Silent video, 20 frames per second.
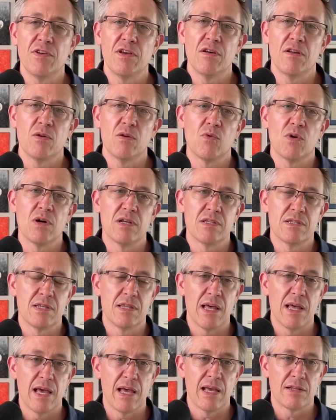on it was
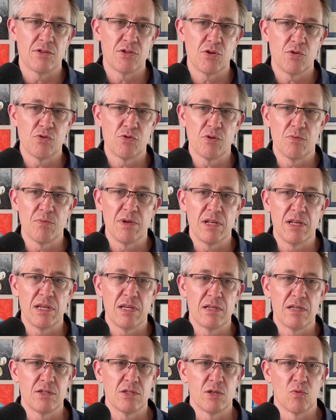that social
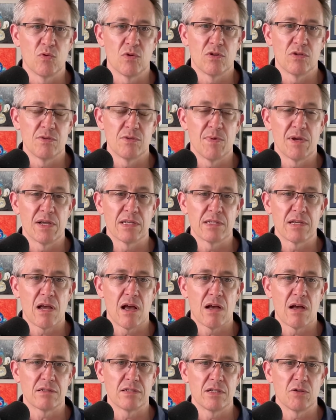media is the world's biggest
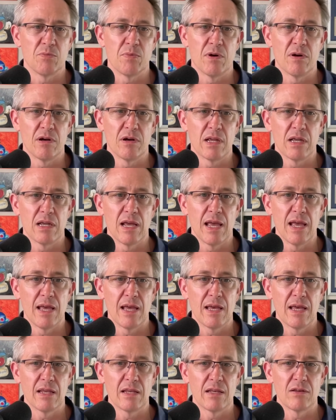cocktail party,
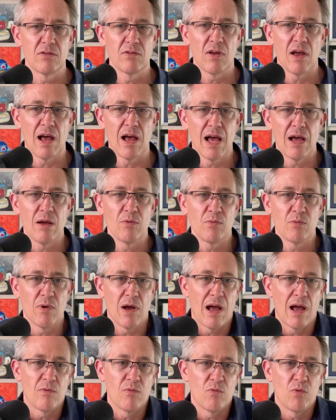and
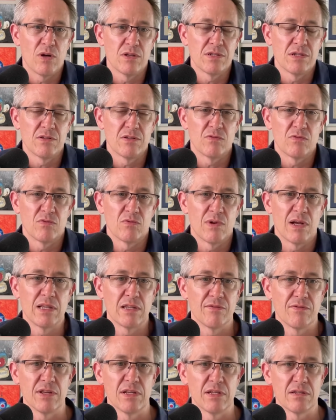I wasn't
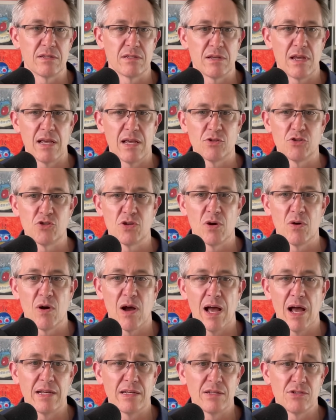relevant. And so
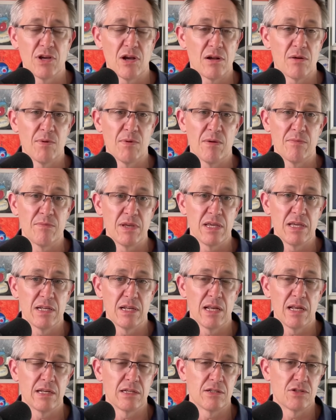I didn't talk about me,
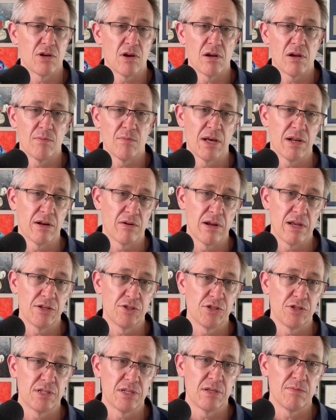and I didn't talk about our
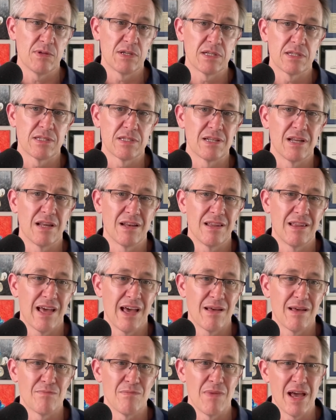agency, because none of
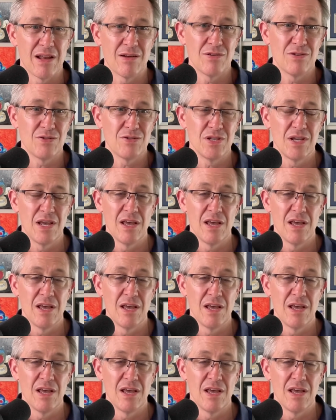that matters.